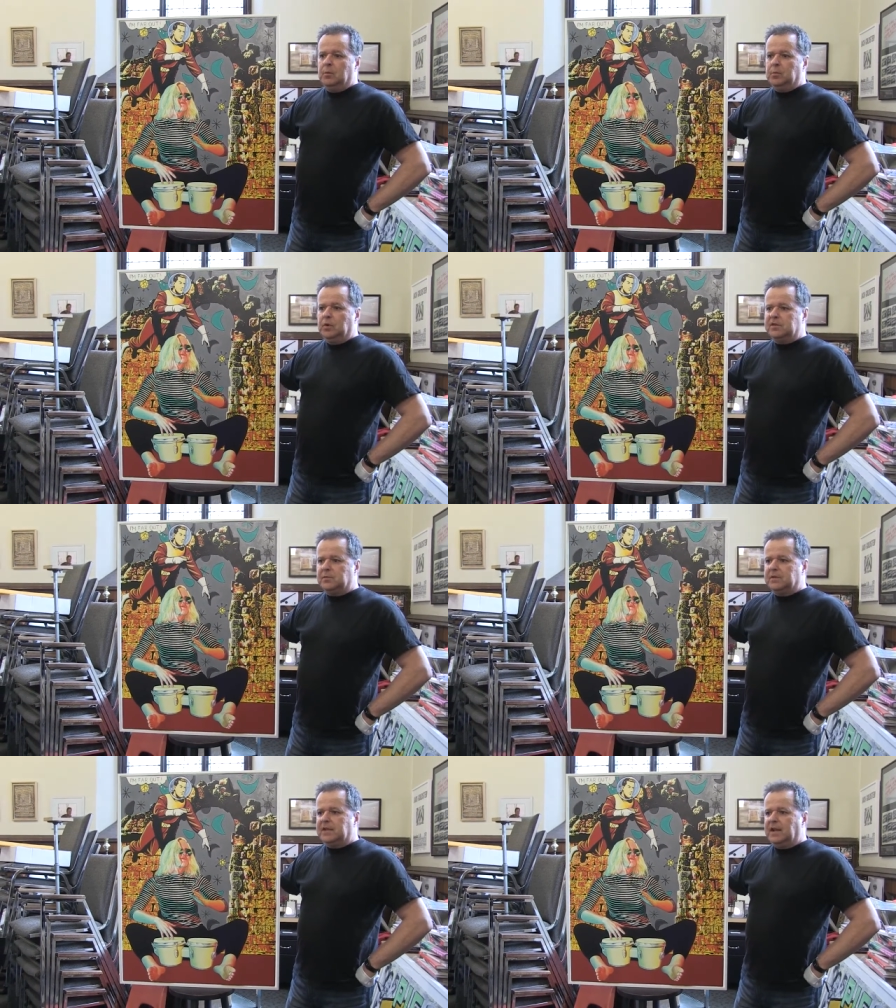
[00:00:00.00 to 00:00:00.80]
Bruce
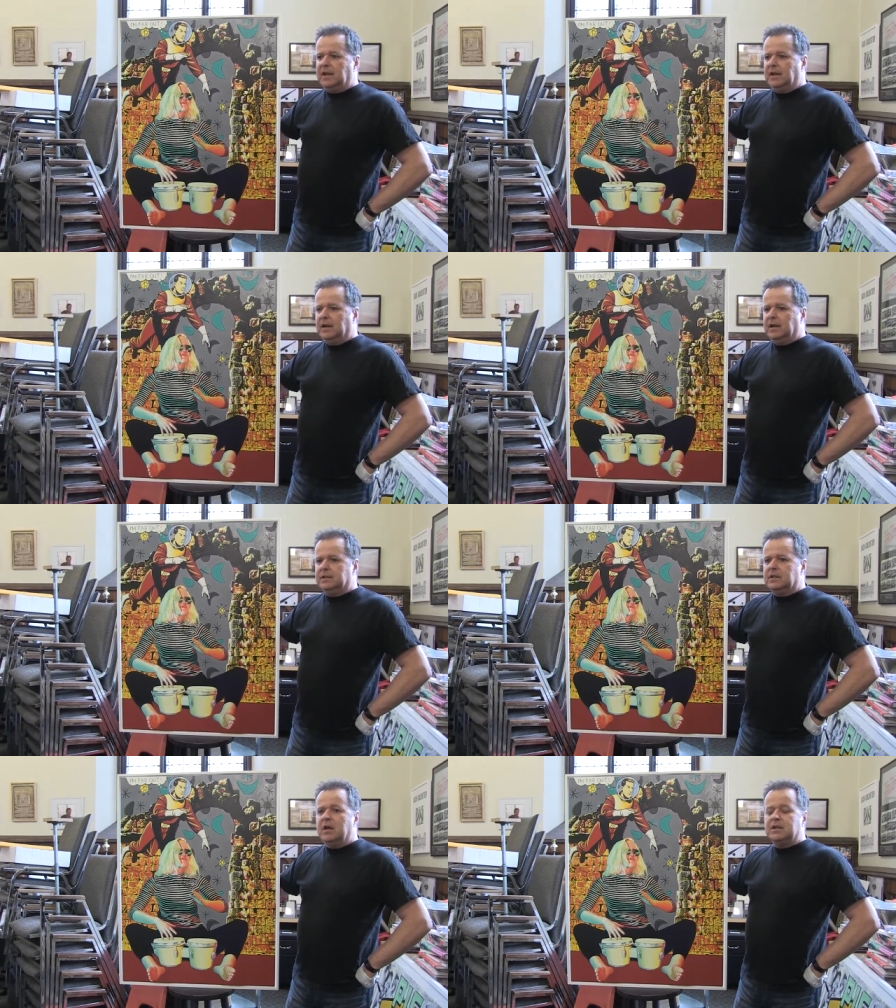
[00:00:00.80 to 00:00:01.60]
was a
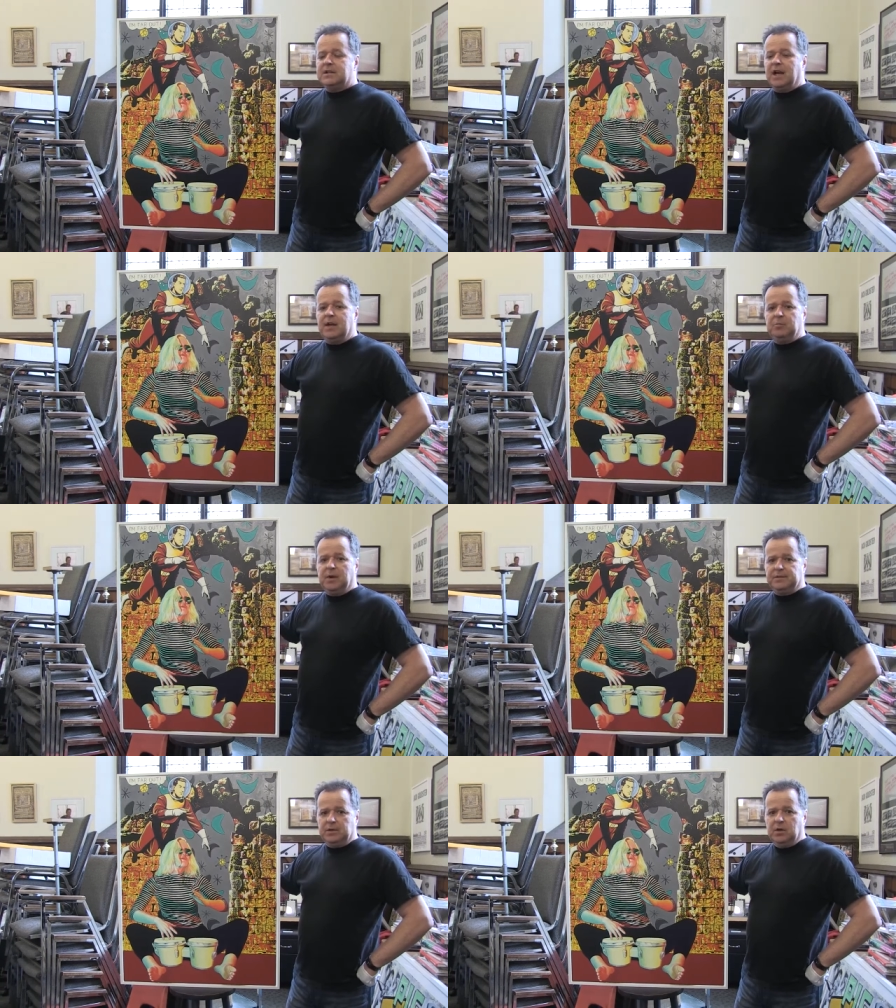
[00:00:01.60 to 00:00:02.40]
longtime
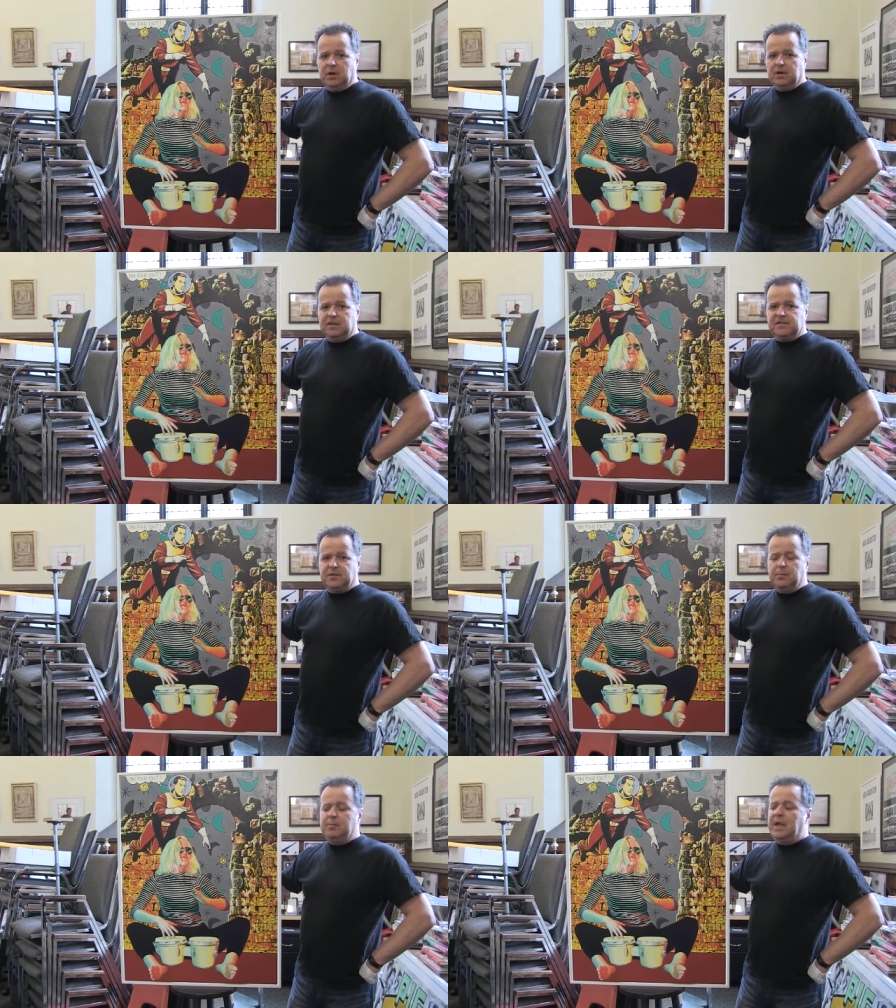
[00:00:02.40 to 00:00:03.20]
Buffalo artist
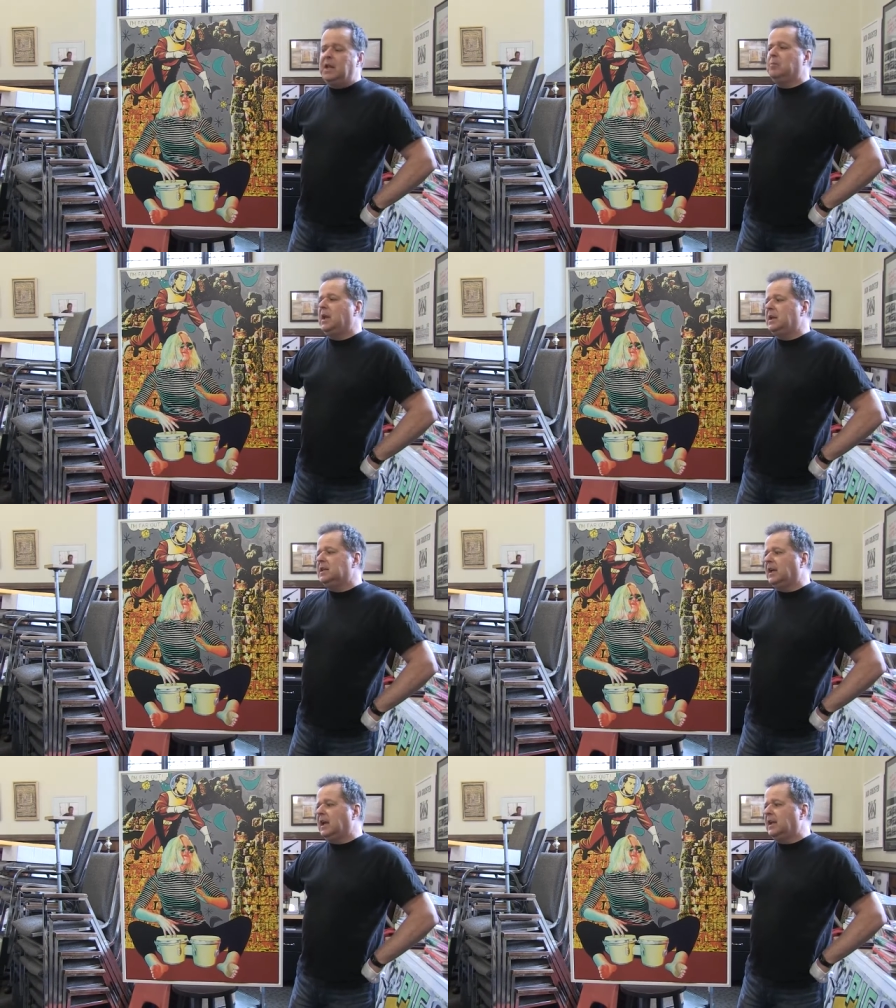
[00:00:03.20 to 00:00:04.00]
for many, many
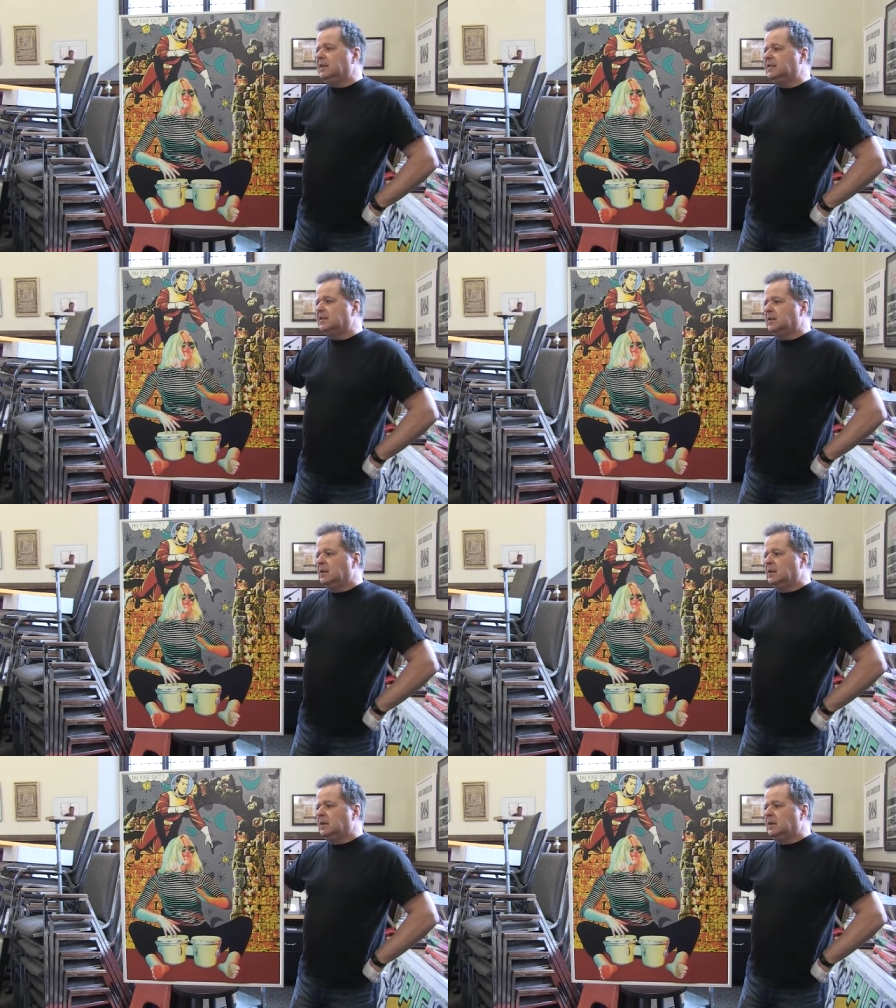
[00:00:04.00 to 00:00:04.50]
decades,